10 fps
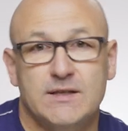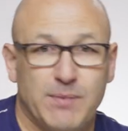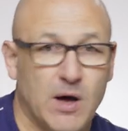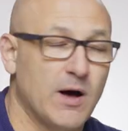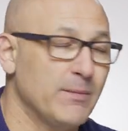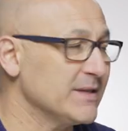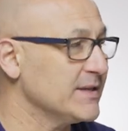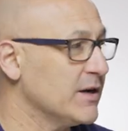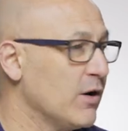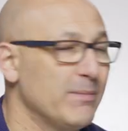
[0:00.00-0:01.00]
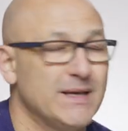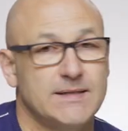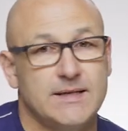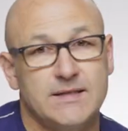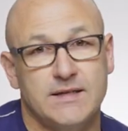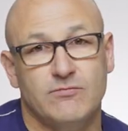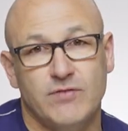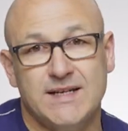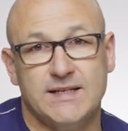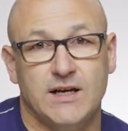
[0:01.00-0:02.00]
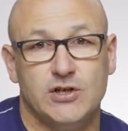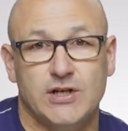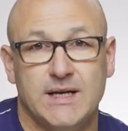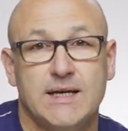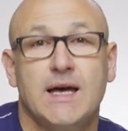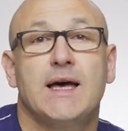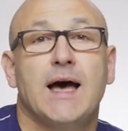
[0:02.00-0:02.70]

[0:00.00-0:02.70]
departments in our business, in retouching,